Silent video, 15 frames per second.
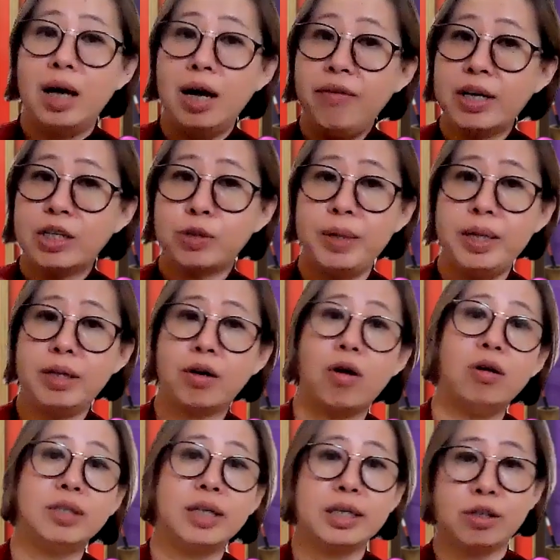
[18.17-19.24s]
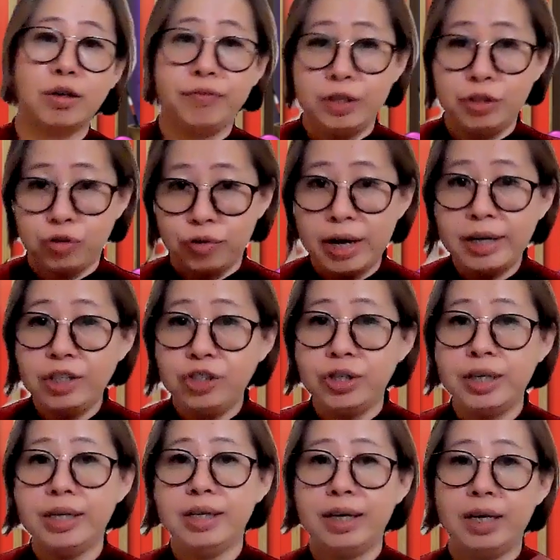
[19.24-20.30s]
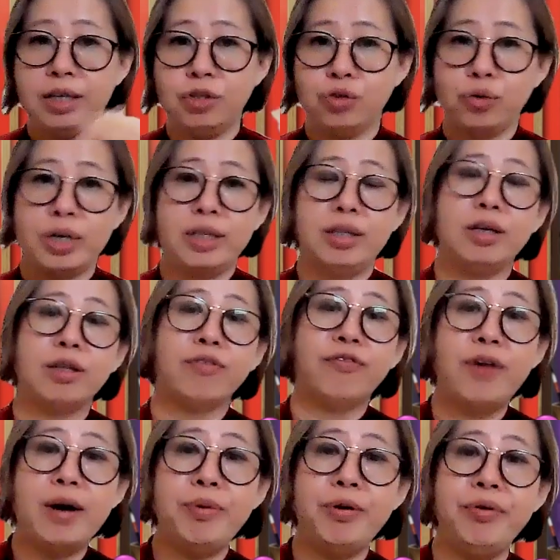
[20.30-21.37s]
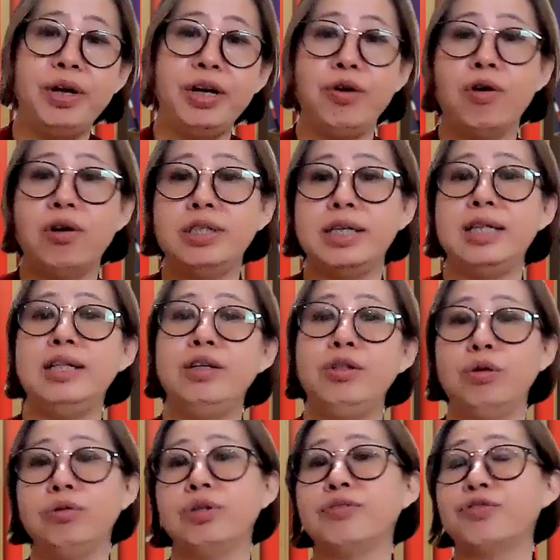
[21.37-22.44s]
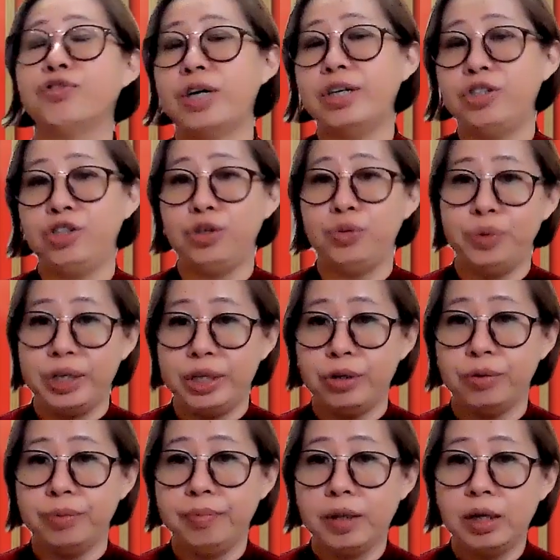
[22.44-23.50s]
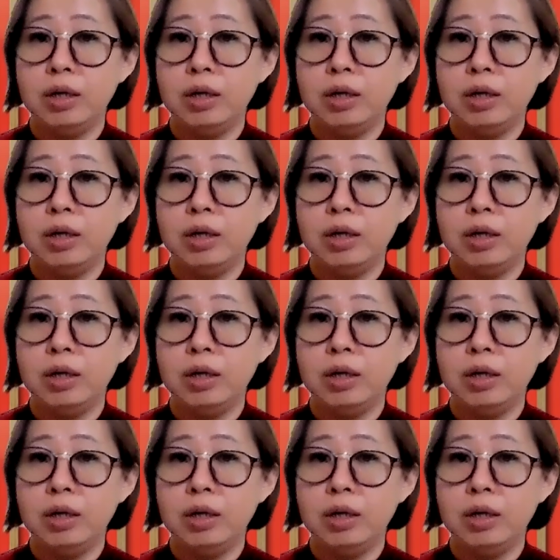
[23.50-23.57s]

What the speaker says: I've explained the context of this strategy in 20th February, your daily dose of strategy video.